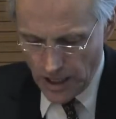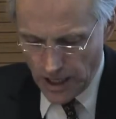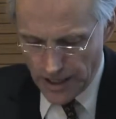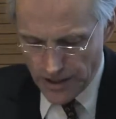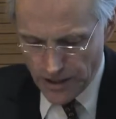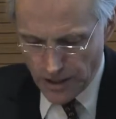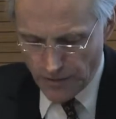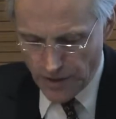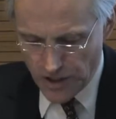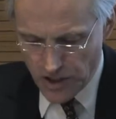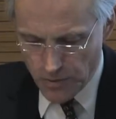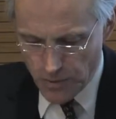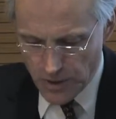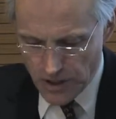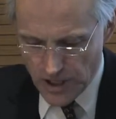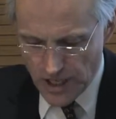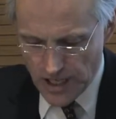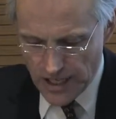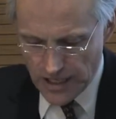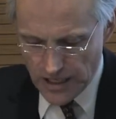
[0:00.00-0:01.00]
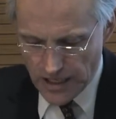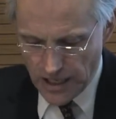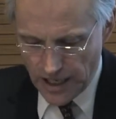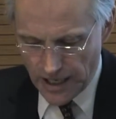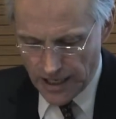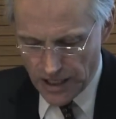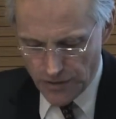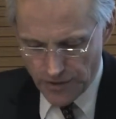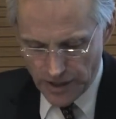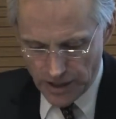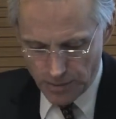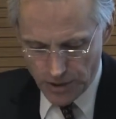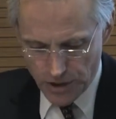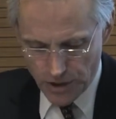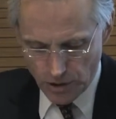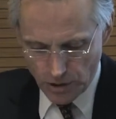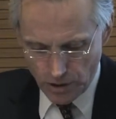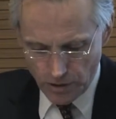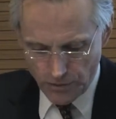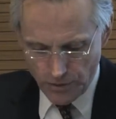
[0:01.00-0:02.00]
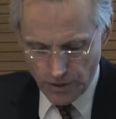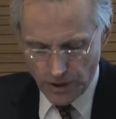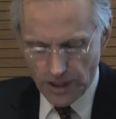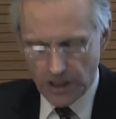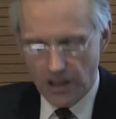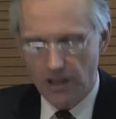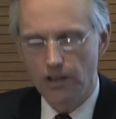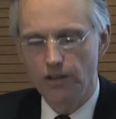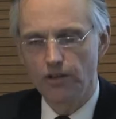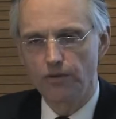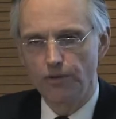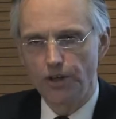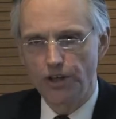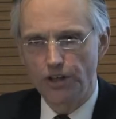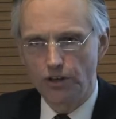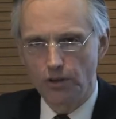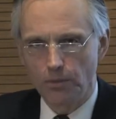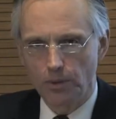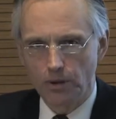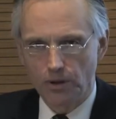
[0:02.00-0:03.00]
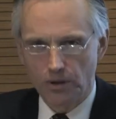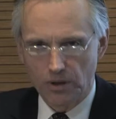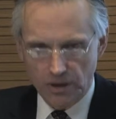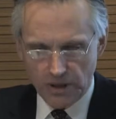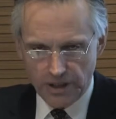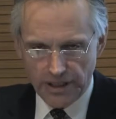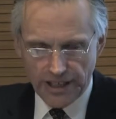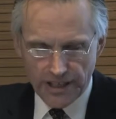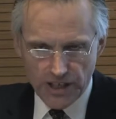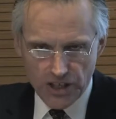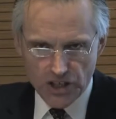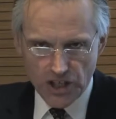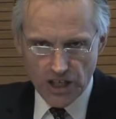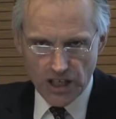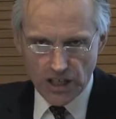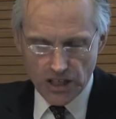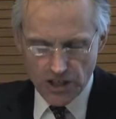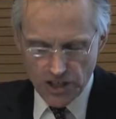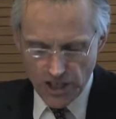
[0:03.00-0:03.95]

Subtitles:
and investment in and development of renewable energy